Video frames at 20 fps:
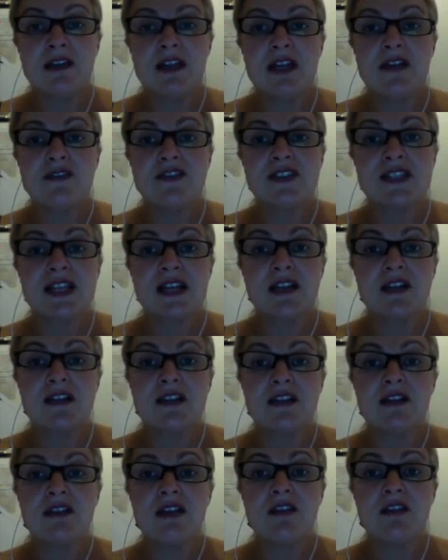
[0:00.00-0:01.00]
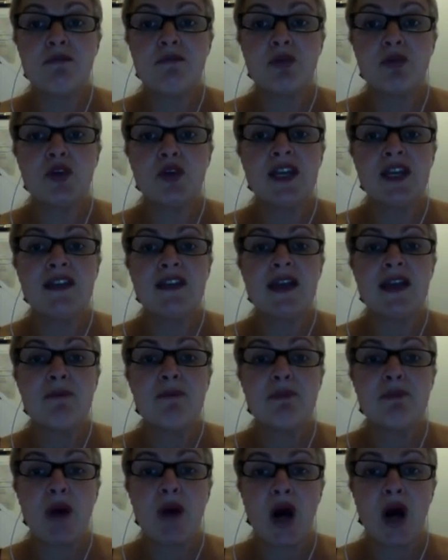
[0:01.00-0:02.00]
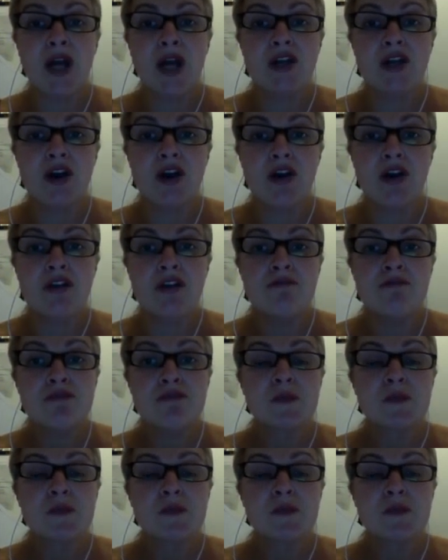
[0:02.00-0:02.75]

they've put in their bio,